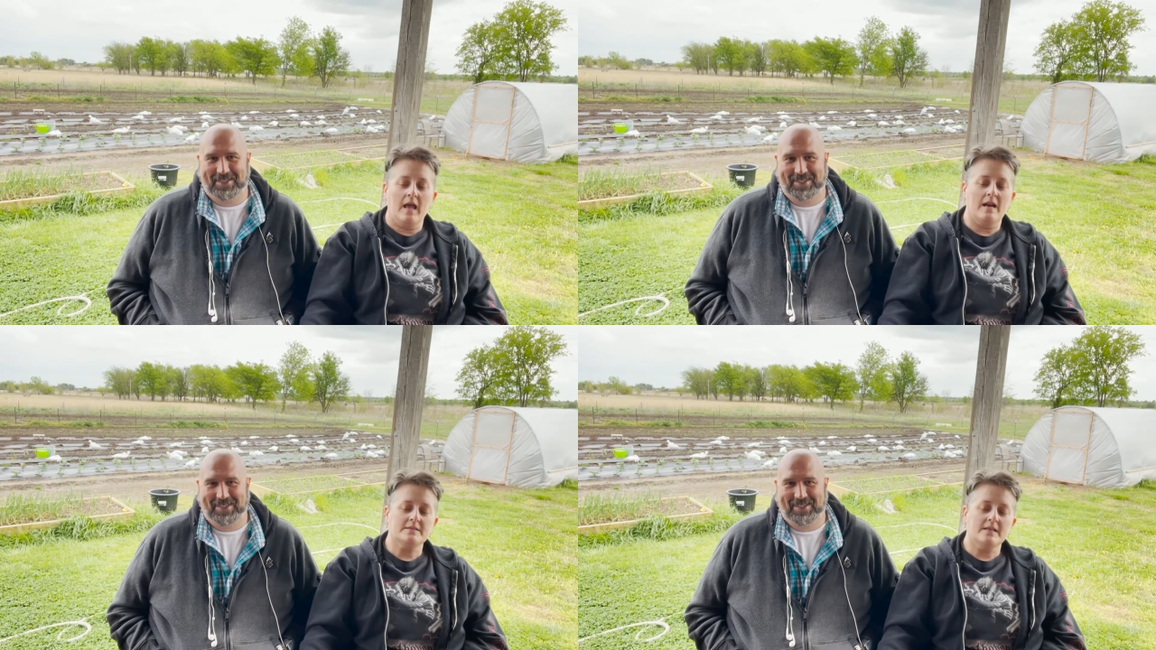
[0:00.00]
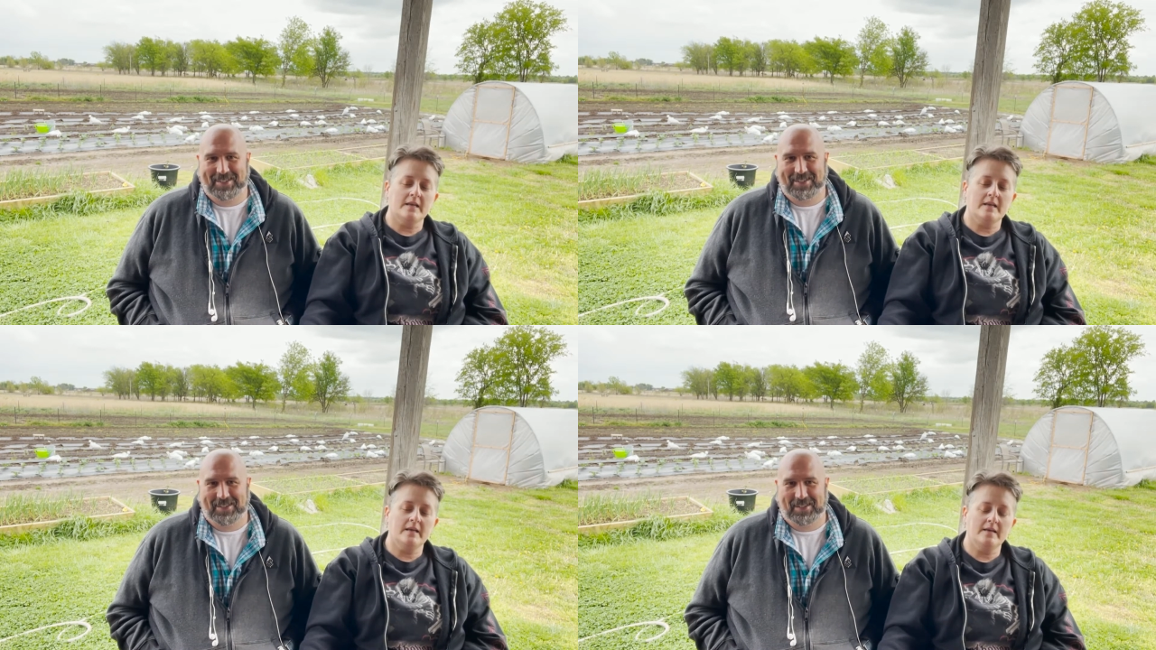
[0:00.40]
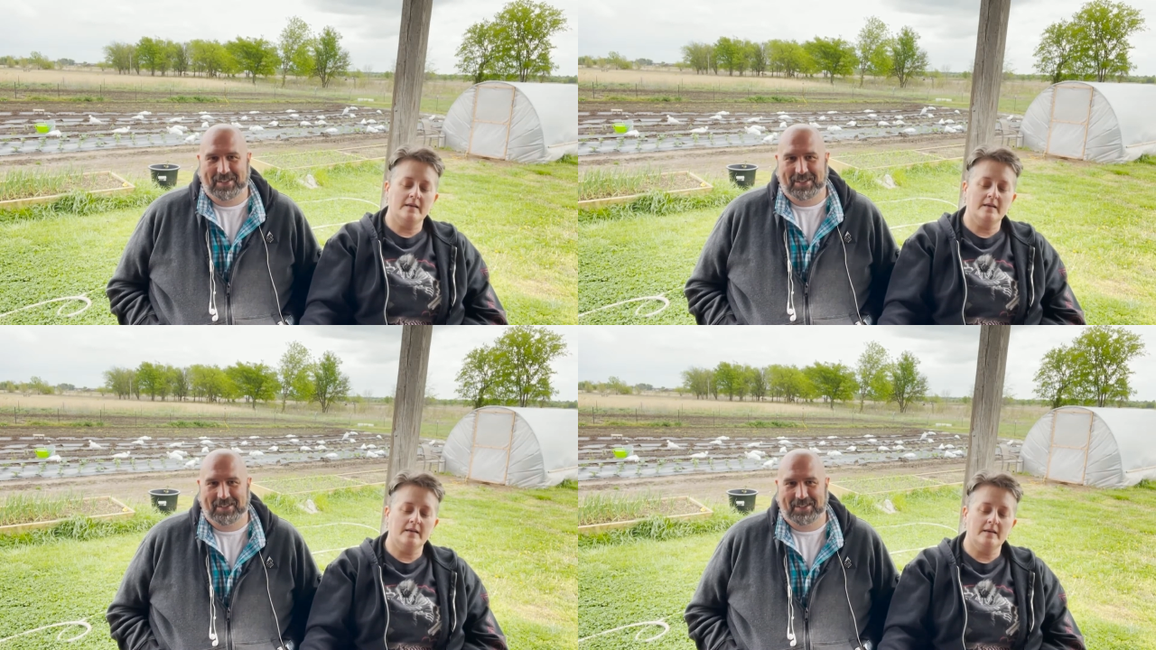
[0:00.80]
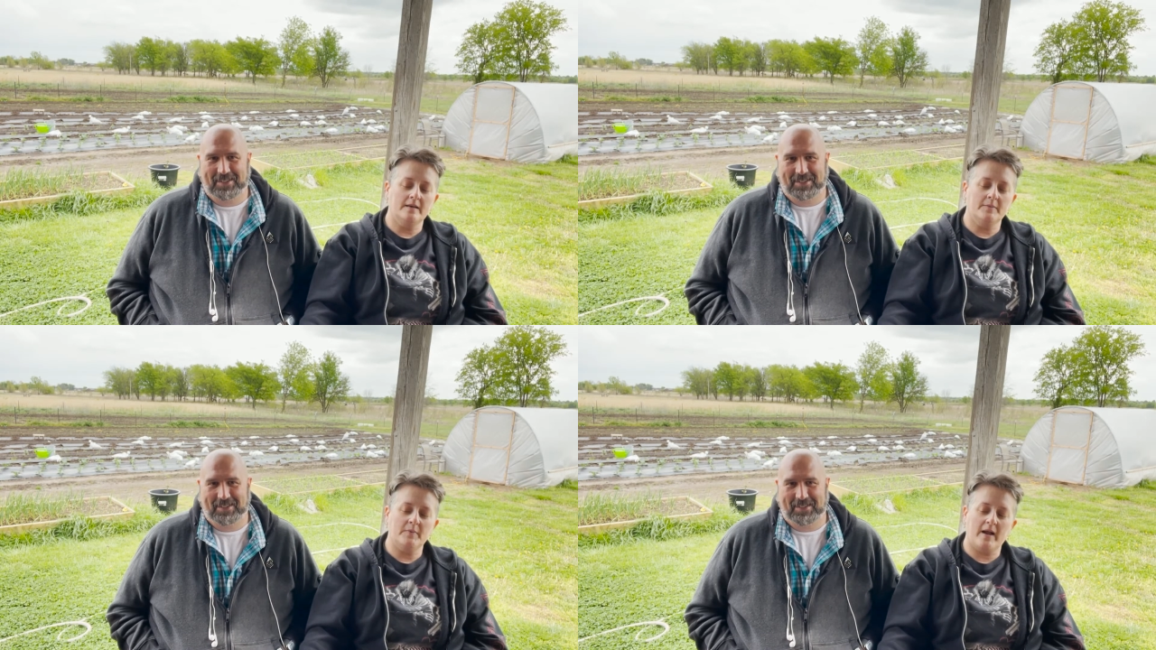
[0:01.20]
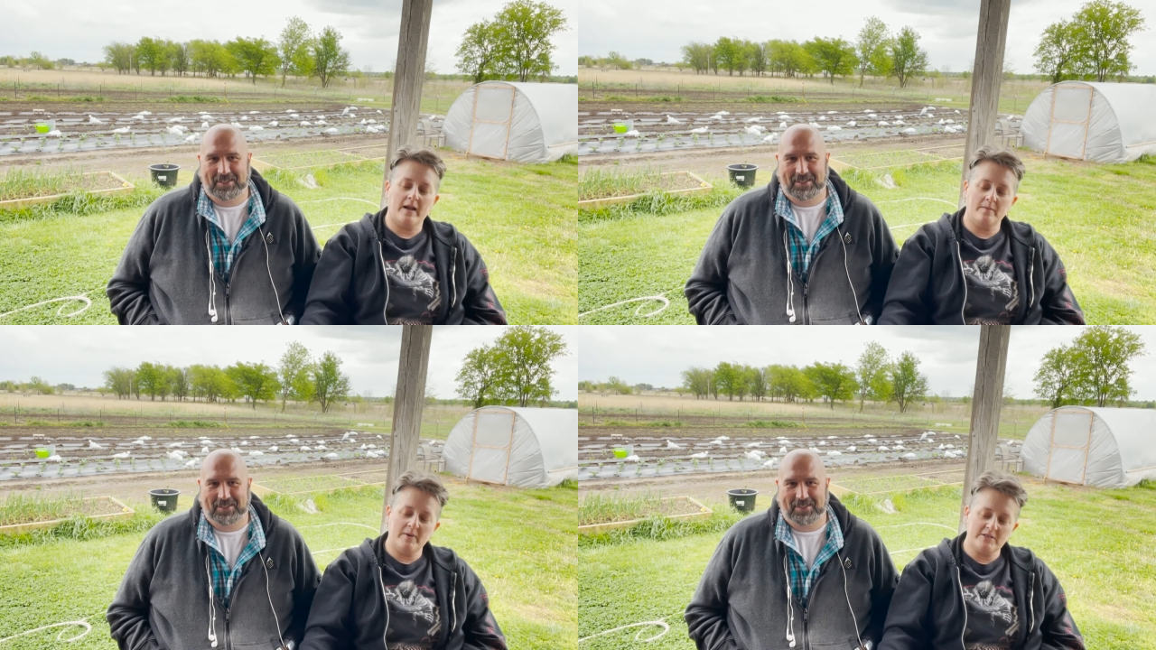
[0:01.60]
Speaker 1: And I was like, I
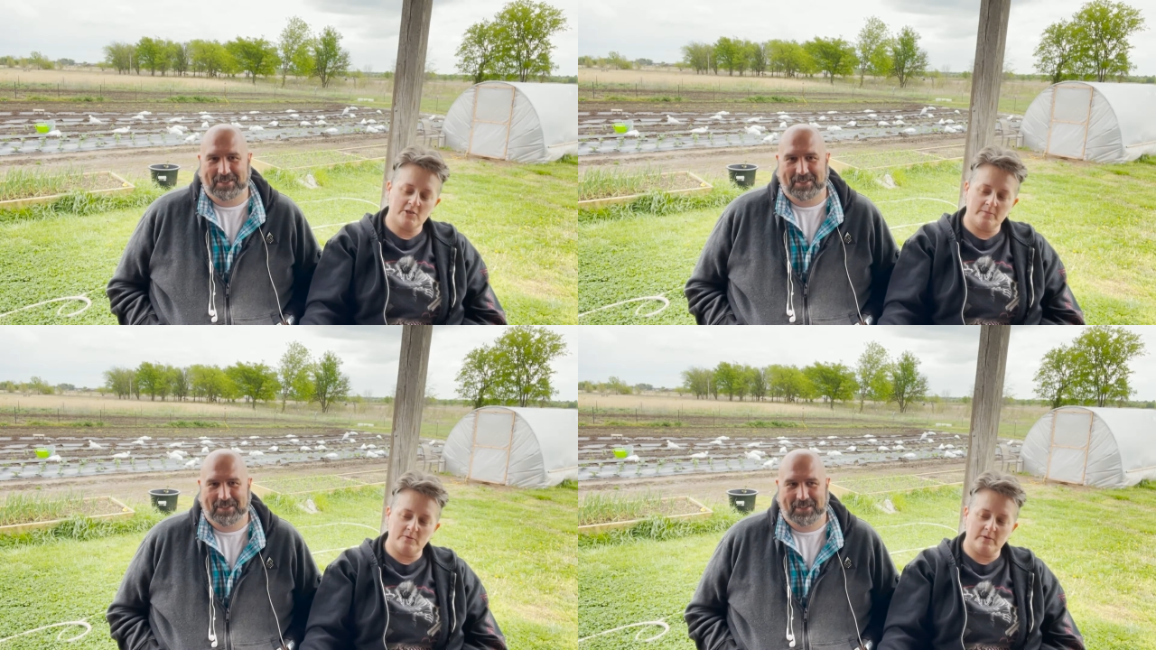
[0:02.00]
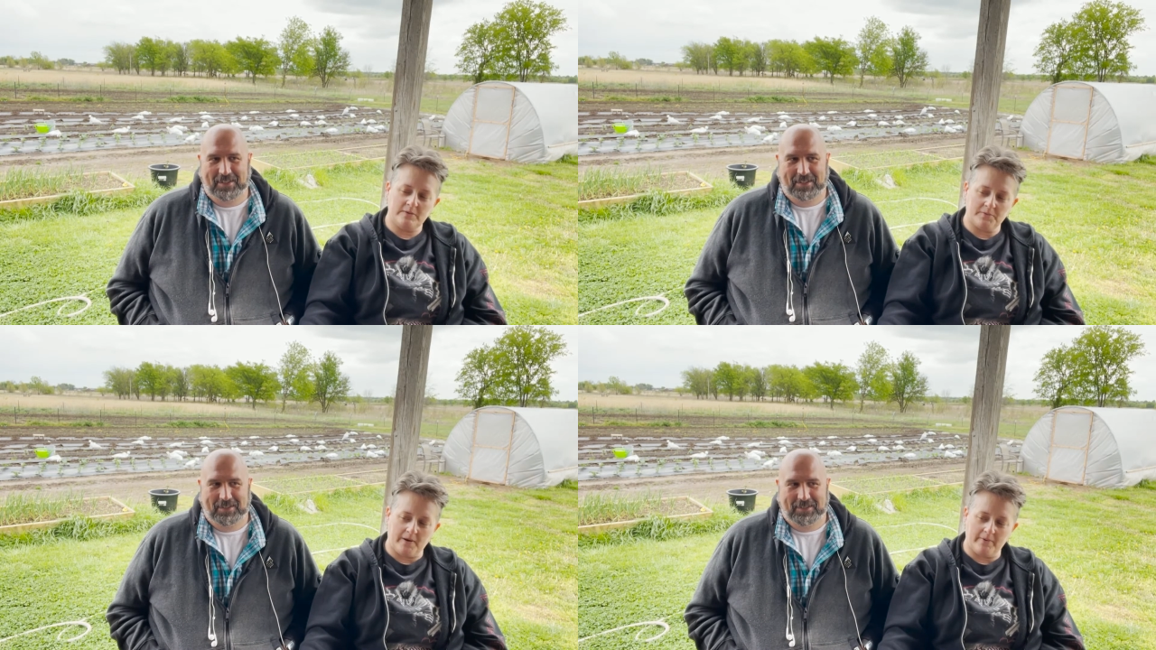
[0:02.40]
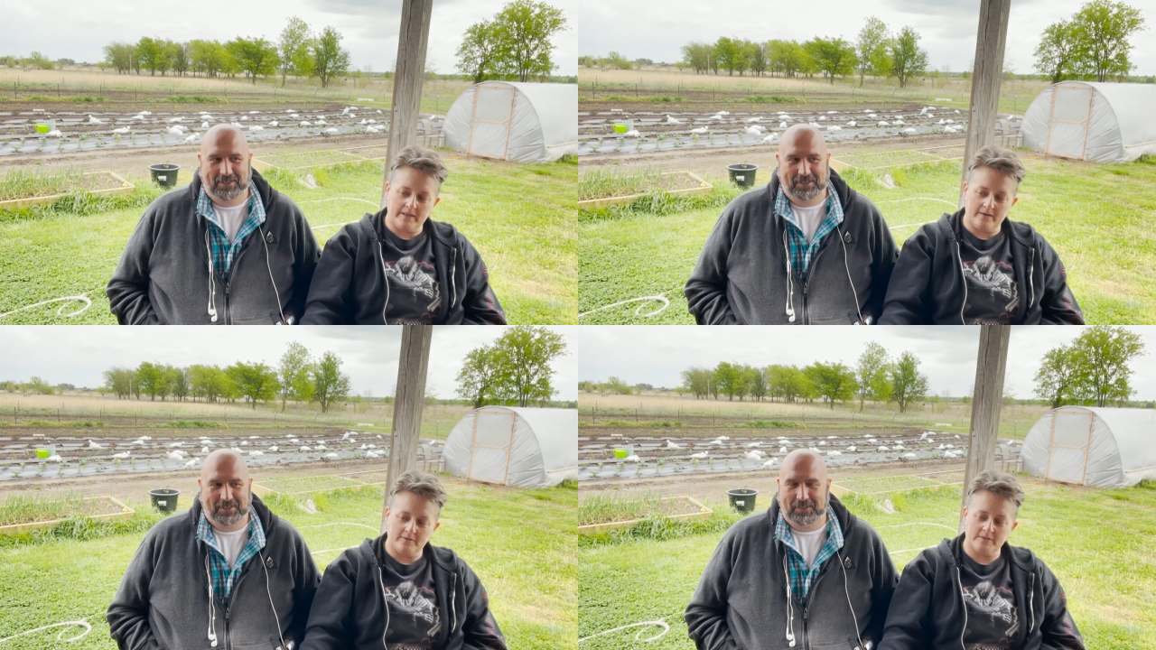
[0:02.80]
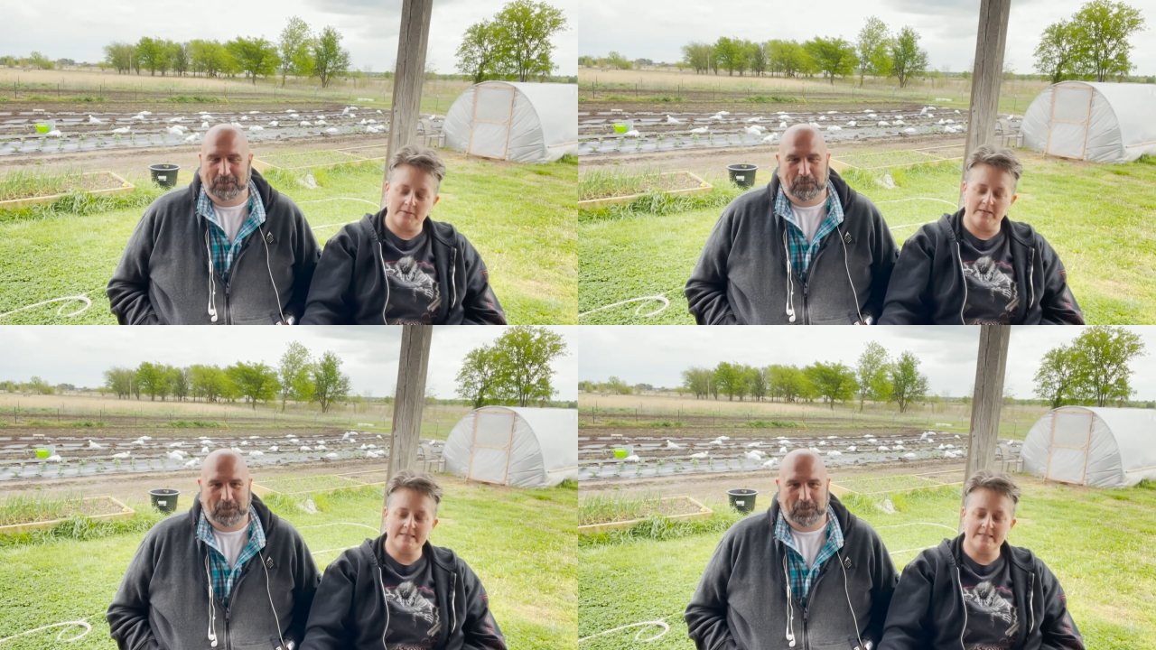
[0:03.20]
got to make sure I'm doing it the right way though. She so I